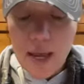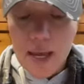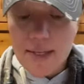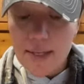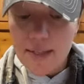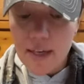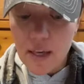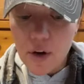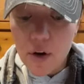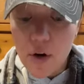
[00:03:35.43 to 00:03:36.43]
He says,
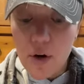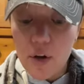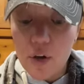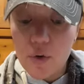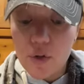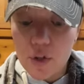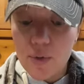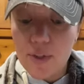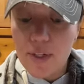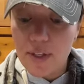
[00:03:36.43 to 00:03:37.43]
here you
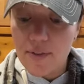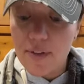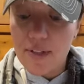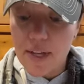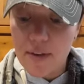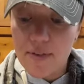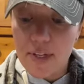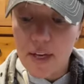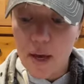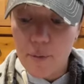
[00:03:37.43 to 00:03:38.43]
choose to live in
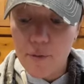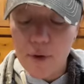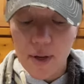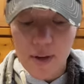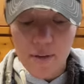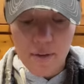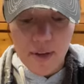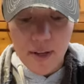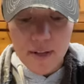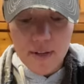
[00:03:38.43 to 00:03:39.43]
safety, comfort, and
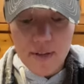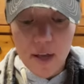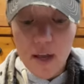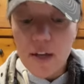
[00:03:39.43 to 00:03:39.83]
convenience,